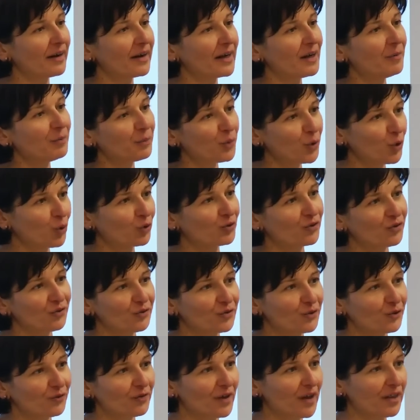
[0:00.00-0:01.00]

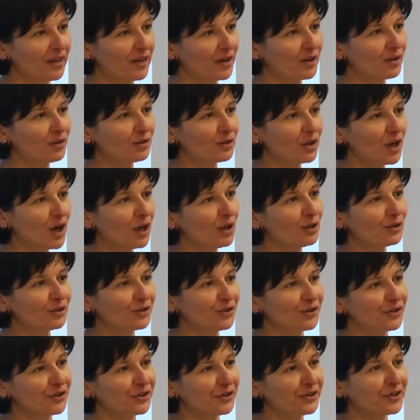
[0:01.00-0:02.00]
importance of ethical
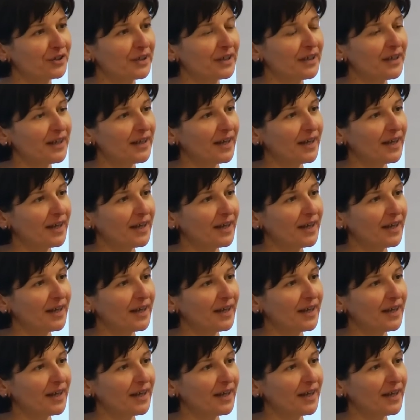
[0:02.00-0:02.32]
culture.